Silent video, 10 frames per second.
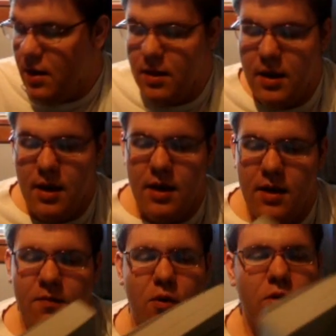The
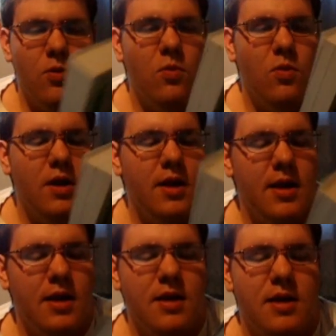fourth one
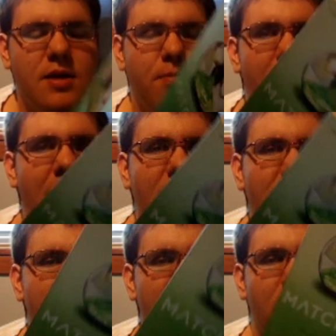is
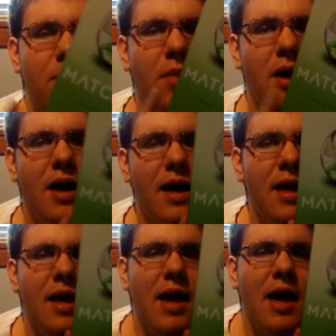Matched by
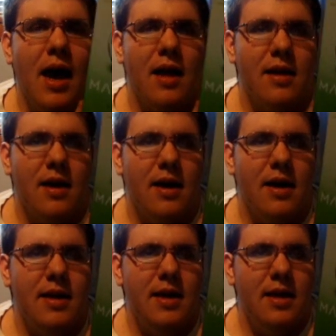Ali
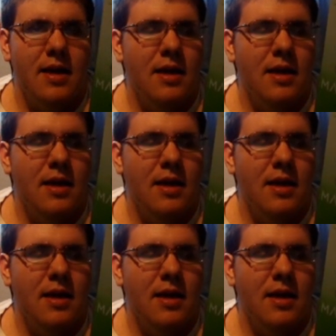Condi.